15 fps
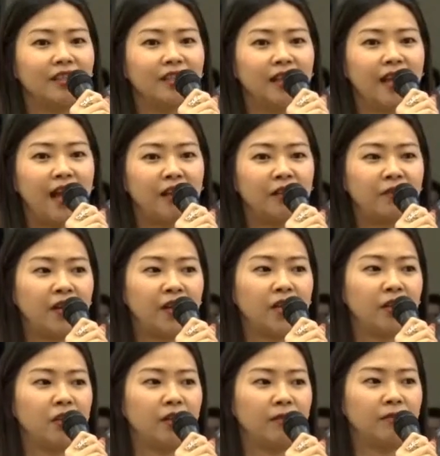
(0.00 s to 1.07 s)
They had a very
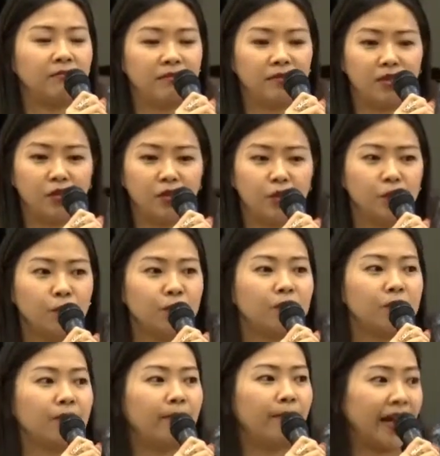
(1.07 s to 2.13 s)
huge
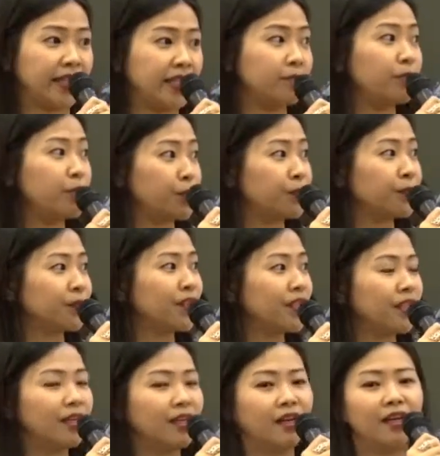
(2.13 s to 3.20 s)
mining boom
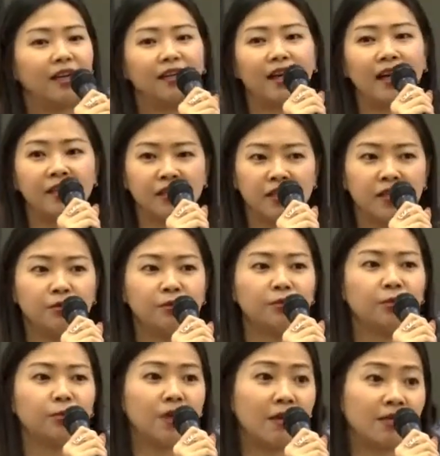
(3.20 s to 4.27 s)
until
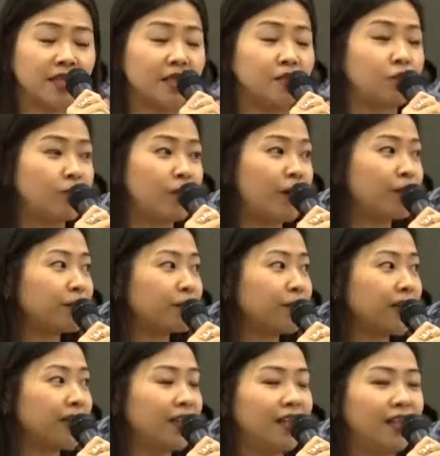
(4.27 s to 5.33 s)
2012.
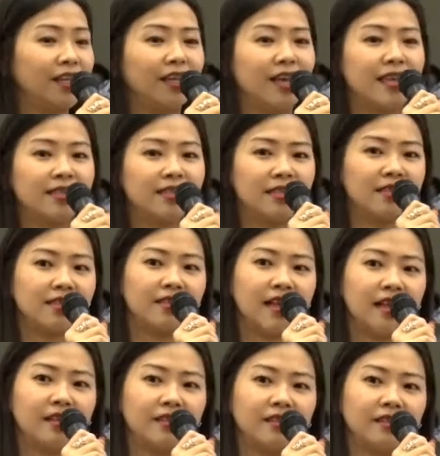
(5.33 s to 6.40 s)
And since
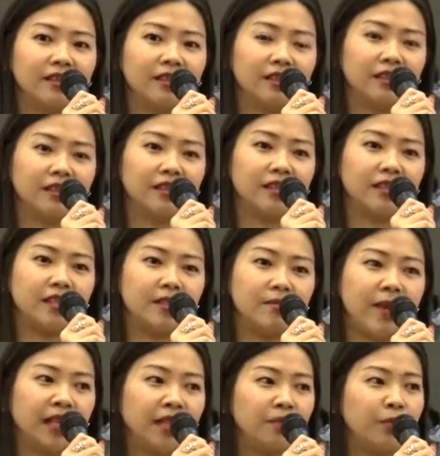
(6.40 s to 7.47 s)
then, the
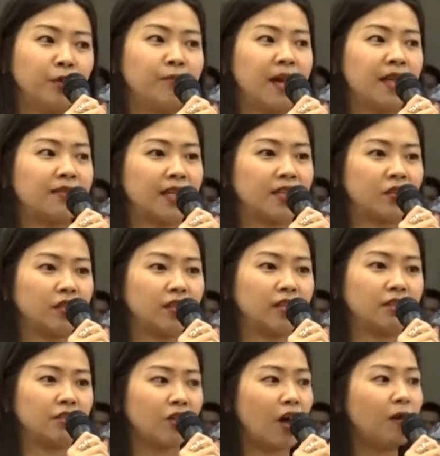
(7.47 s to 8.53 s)
mining boom has actually
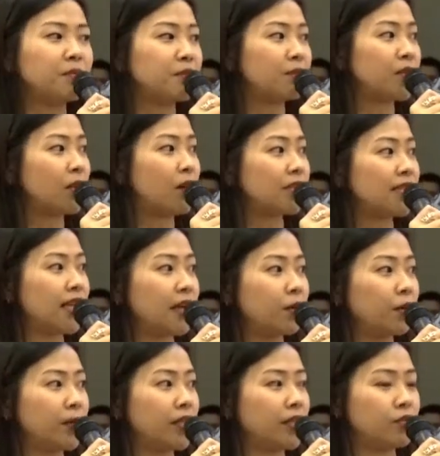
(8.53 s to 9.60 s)
stopped because they are
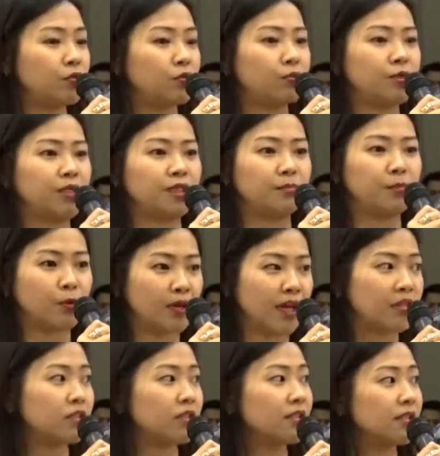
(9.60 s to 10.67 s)
going into the
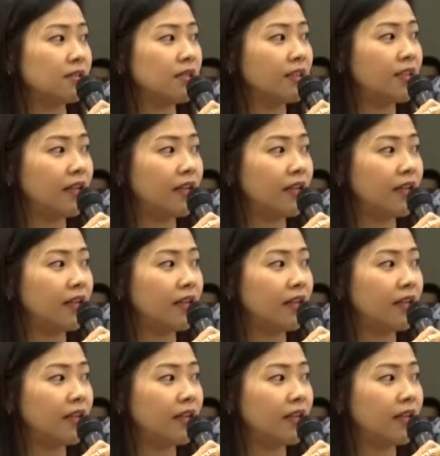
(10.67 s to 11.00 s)
production